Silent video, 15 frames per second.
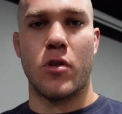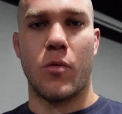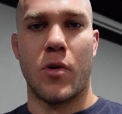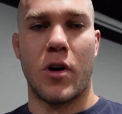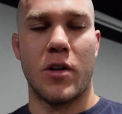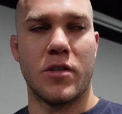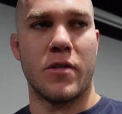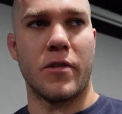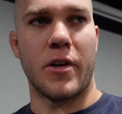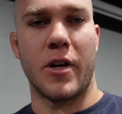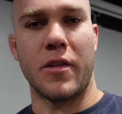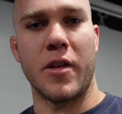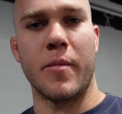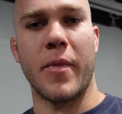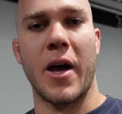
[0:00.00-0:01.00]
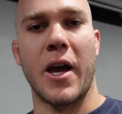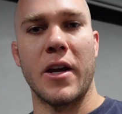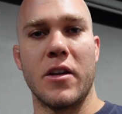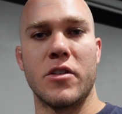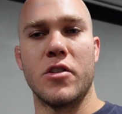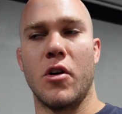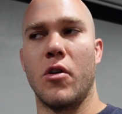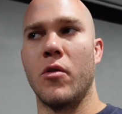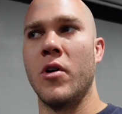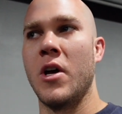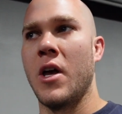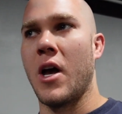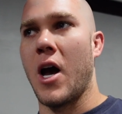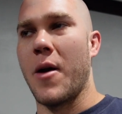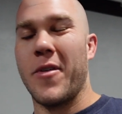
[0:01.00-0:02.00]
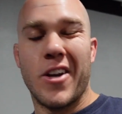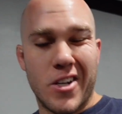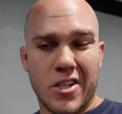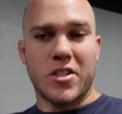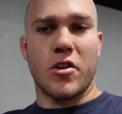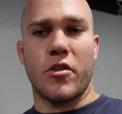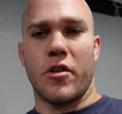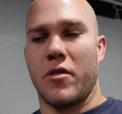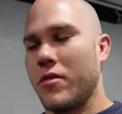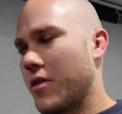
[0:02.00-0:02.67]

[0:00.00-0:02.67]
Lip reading: the walls or anything behind it. So, and it doesn't hurt.